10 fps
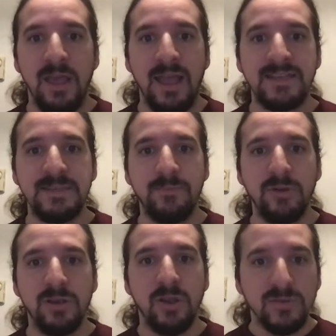As the
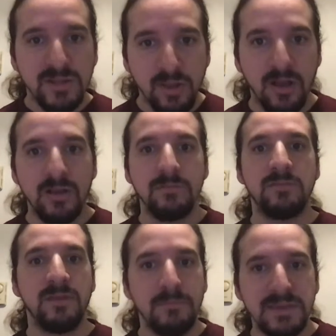book goes along,
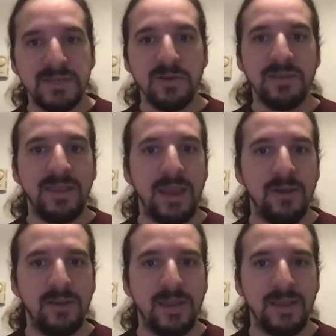the mystery of the
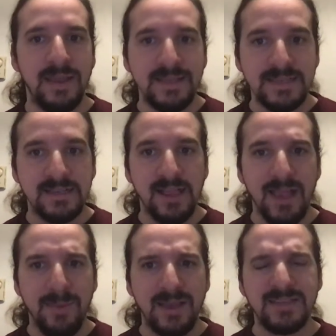Gator King hits its
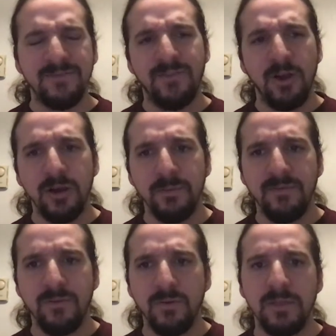climax far
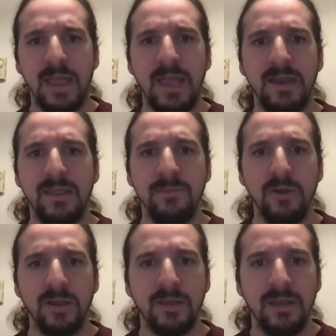before the end of the
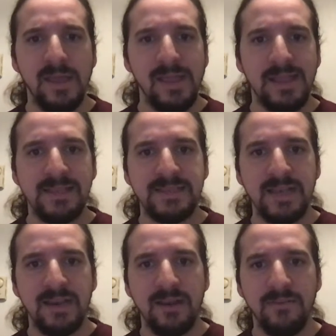book.
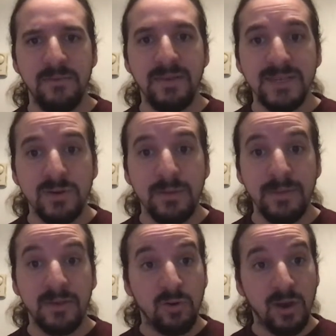Instead of the mystery
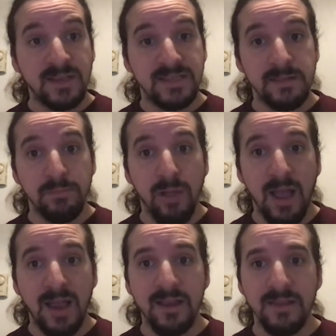being the crux of the
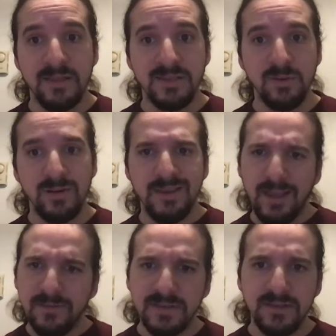plot, the story
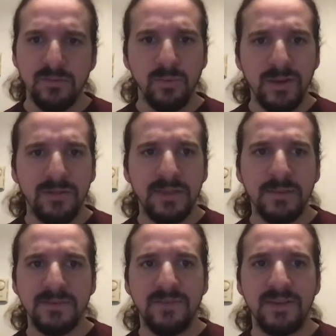delves into real
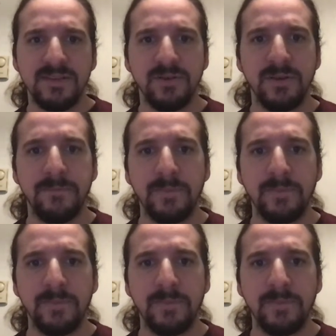themes of history.